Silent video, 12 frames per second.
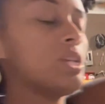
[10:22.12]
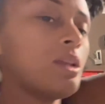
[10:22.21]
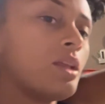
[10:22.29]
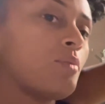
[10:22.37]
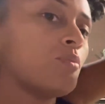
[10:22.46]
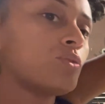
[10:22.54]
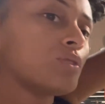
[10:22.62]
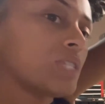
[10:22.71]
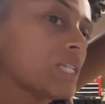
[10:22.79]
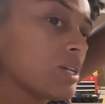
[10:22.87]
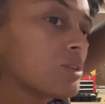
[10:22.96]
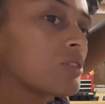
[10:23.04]
in
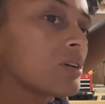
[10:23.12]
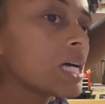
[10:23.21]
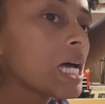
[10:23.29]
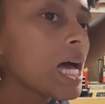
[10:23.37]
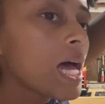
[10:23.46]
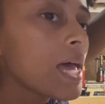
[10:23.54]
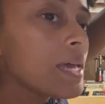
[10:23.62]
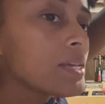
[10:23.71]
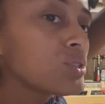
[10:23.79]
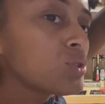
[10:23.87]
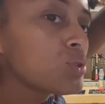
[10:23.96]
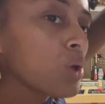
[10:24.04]
Brazil
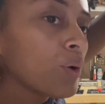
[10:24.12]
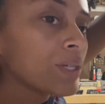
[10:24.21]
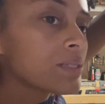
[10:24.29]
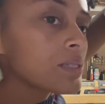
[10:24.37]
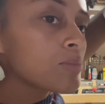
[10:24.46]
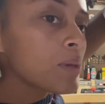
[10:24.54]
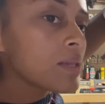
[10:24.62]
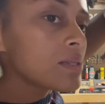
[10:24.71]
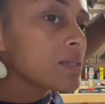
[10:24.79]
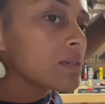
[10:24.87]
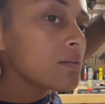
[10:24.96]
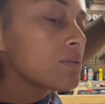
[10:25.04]
is so
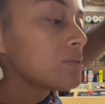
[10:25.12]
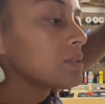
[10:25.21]
expensive.